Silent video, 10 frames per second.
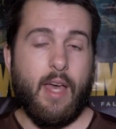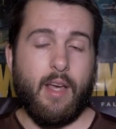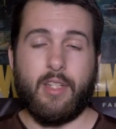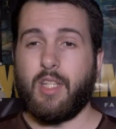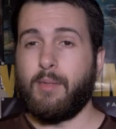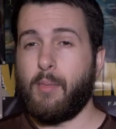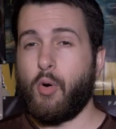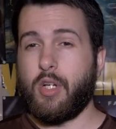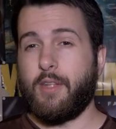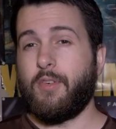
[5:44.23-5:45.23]
It's a little bit
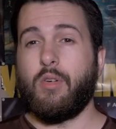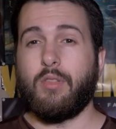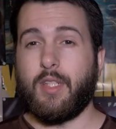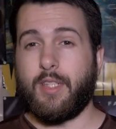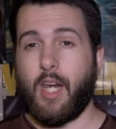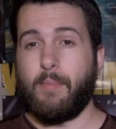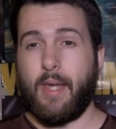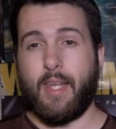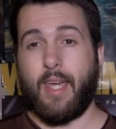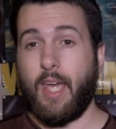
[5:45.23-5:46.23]
more difficult to set up,
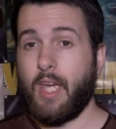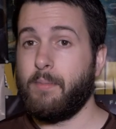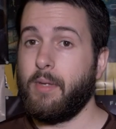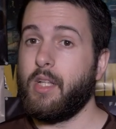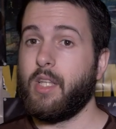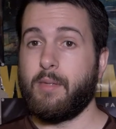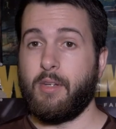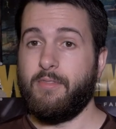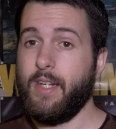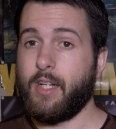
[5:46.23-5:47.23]
and it can be a little
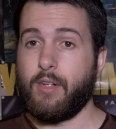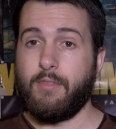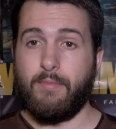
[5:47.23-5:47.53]
bit finicky,